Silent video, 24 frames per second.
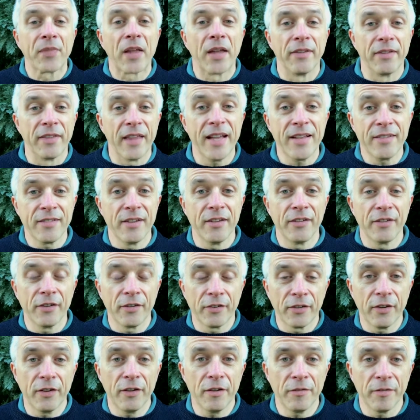that is a
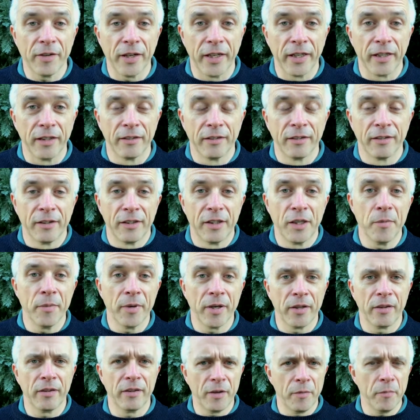survey you
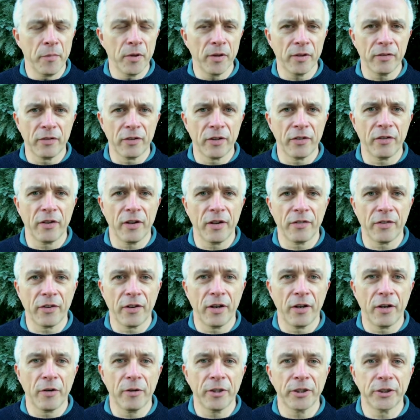might think well that's just asking
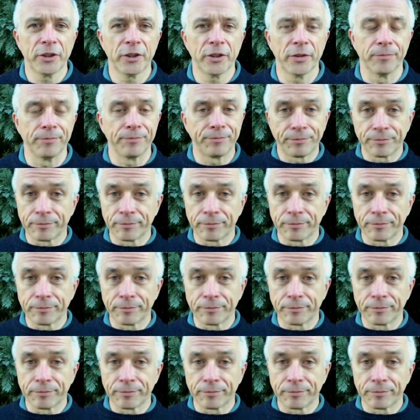a question